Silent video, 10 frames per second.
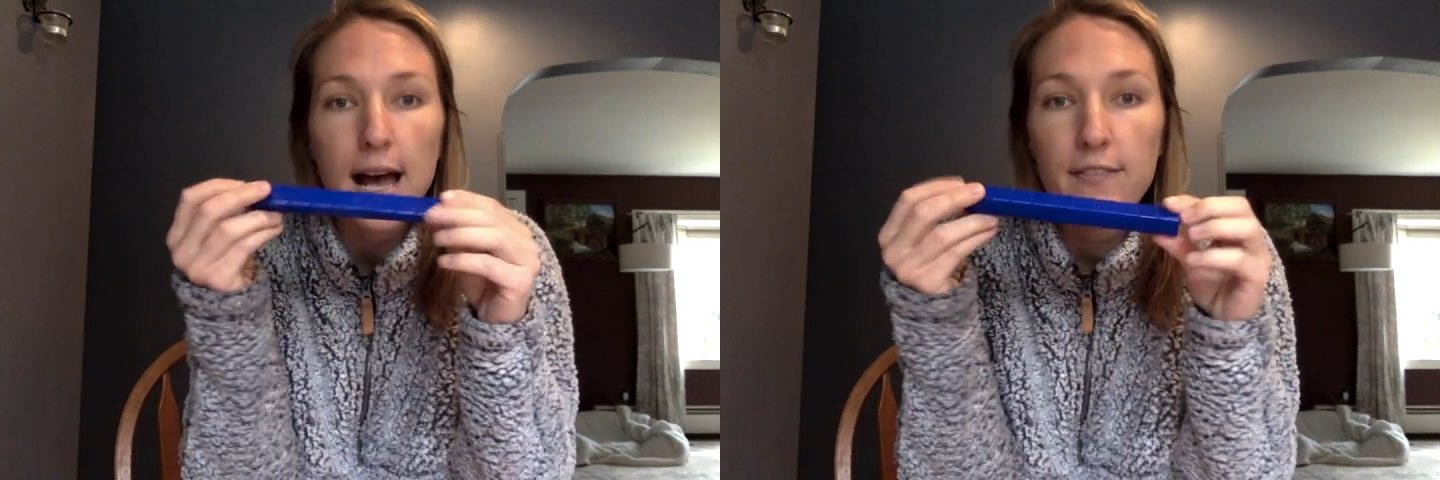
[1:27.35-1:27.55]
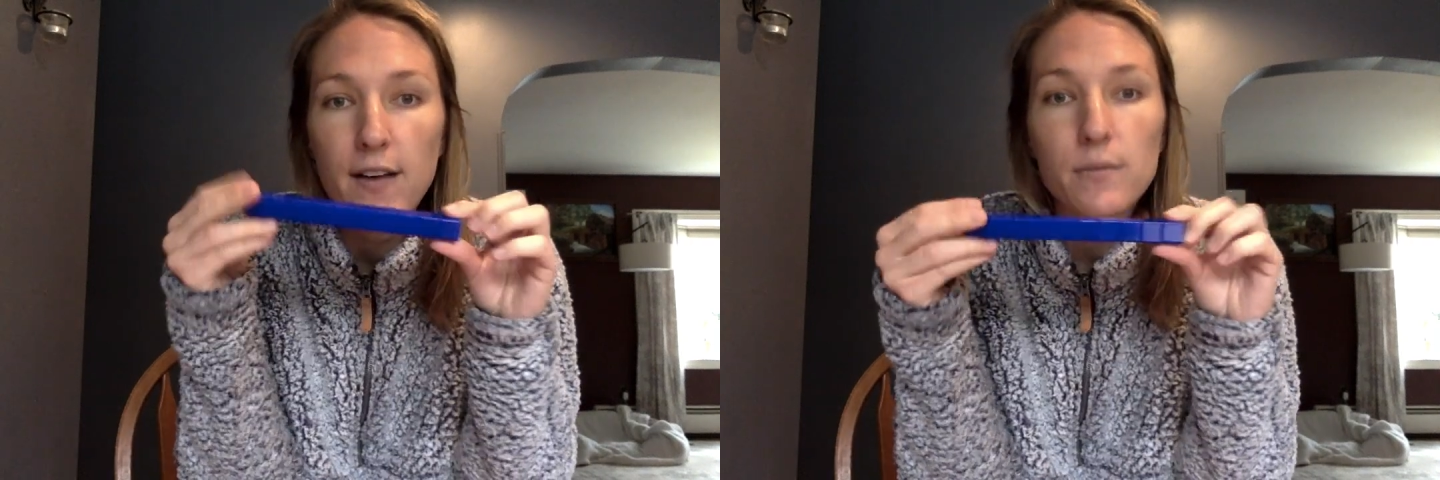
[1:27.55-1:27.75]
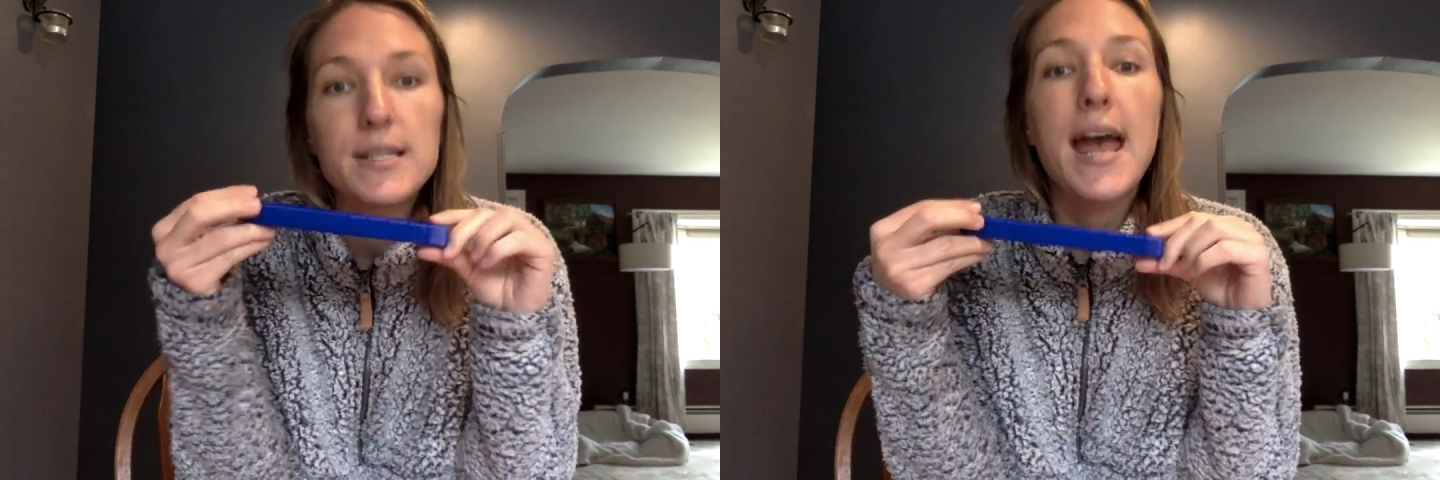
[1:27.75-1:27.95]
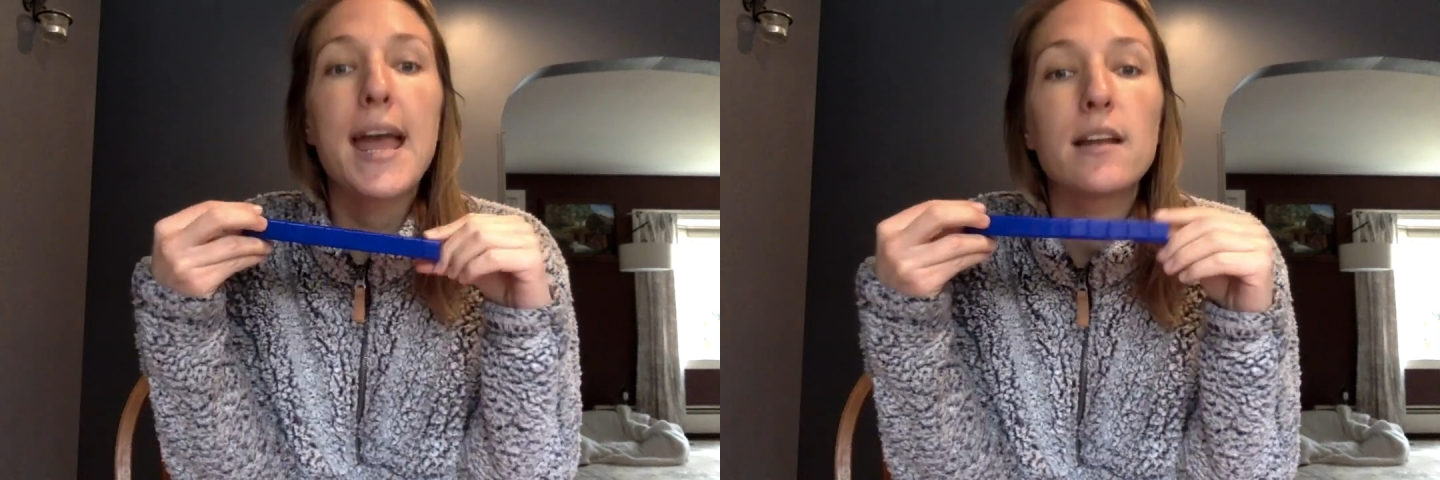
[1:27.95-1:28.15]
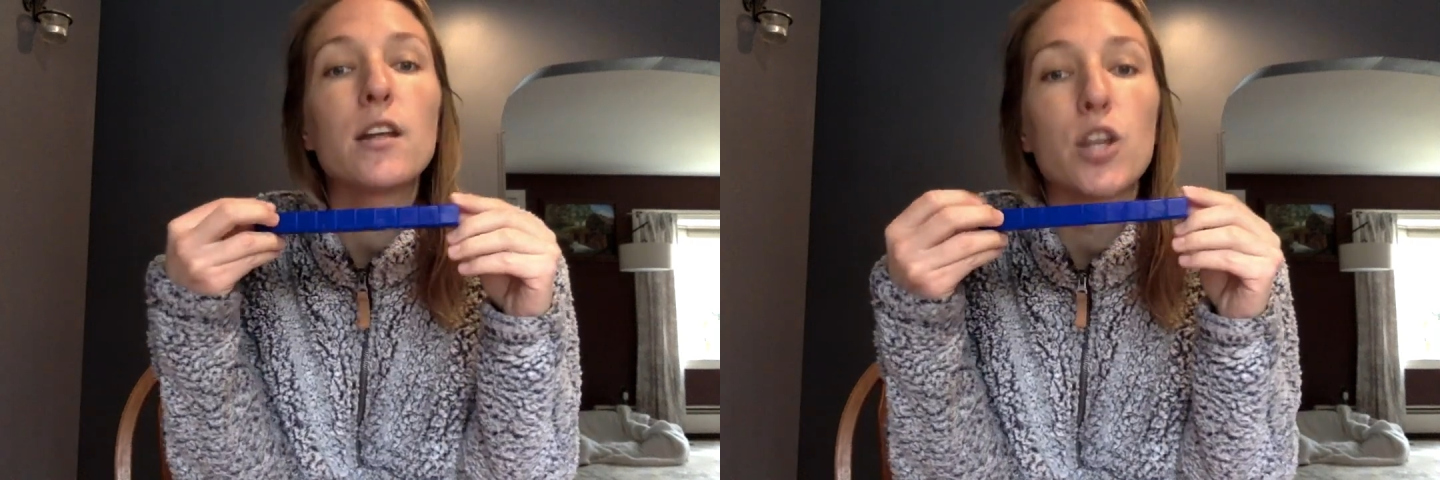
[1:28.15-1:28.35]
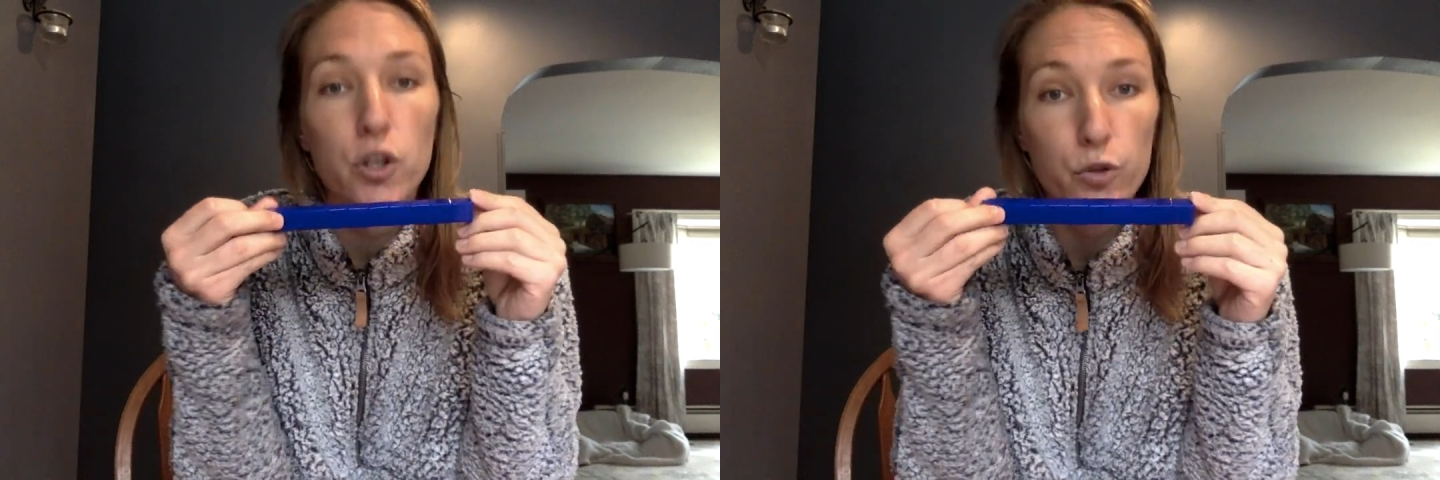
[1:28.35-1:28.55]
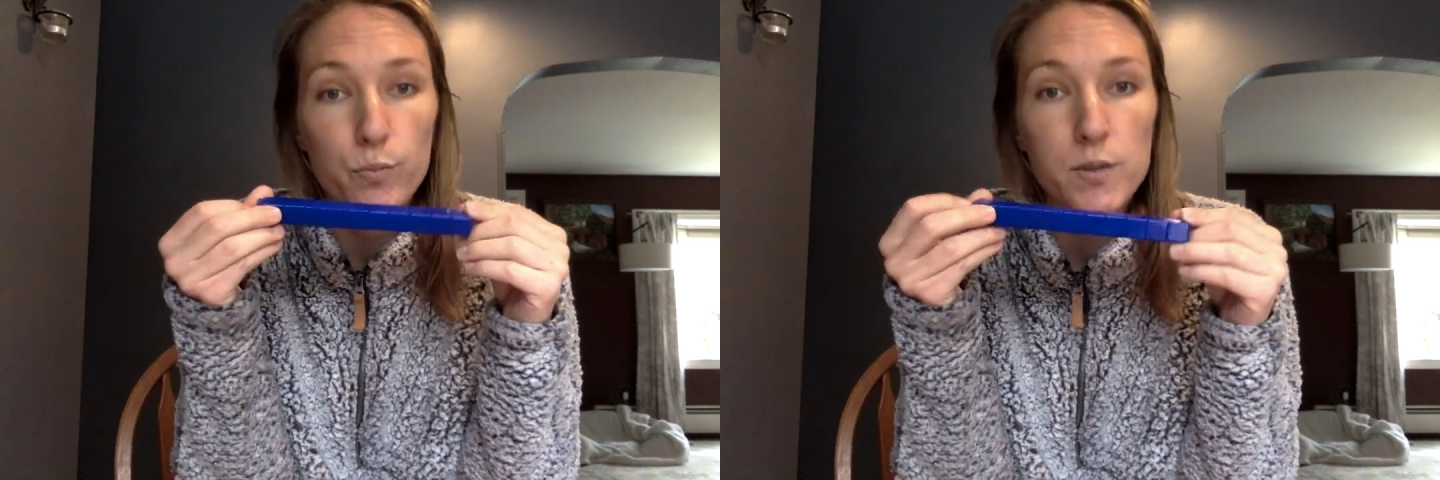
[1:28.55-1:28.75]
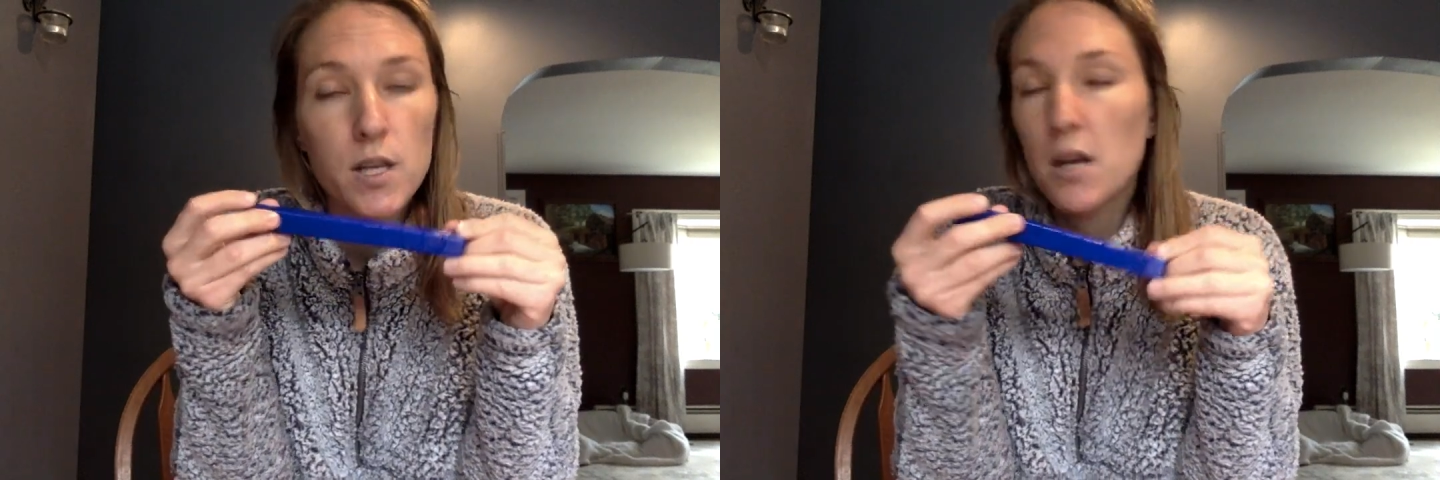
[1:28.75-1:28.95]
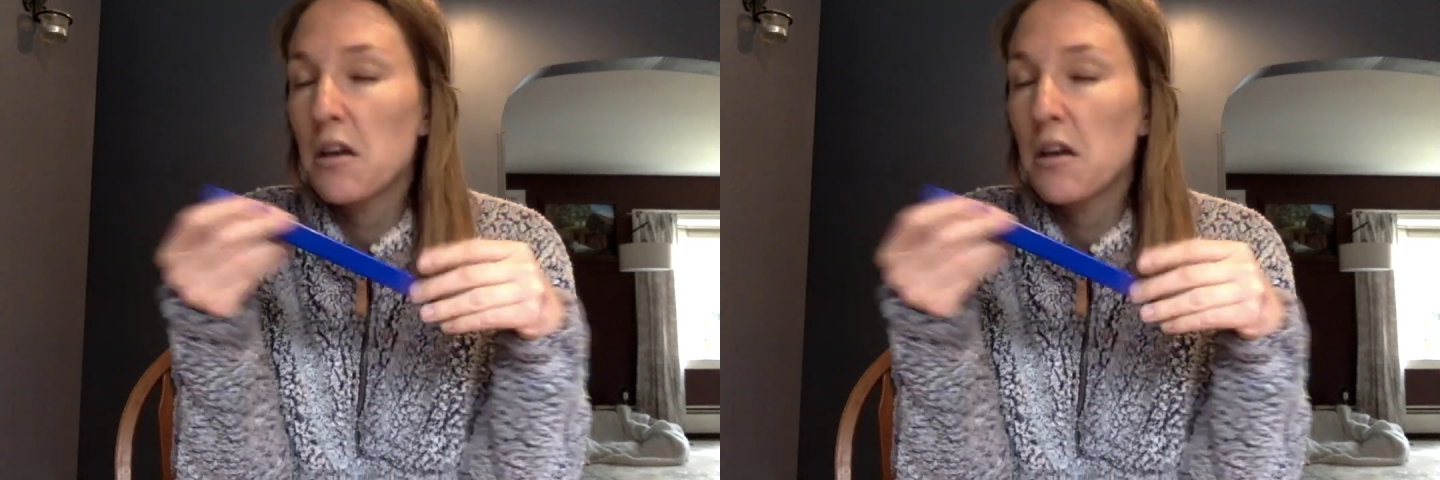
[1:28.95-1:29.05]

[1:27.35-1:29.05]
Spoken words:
I found 10 cubes.